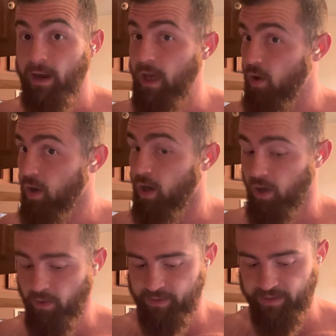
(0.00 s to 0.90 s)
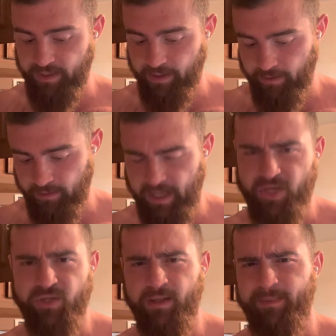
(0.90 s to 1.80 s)
alcohols in there.
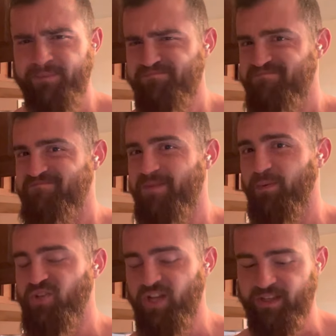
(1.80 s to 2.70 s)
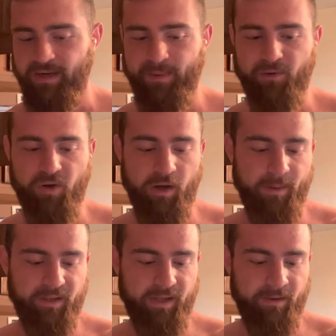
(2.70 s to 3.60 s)
Actually, let me double check that I'm not wrong
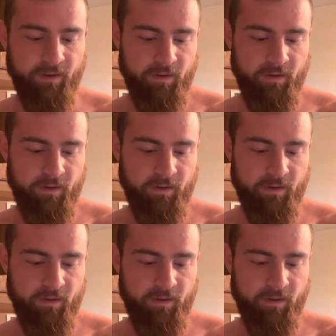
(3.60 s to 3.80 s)
about that.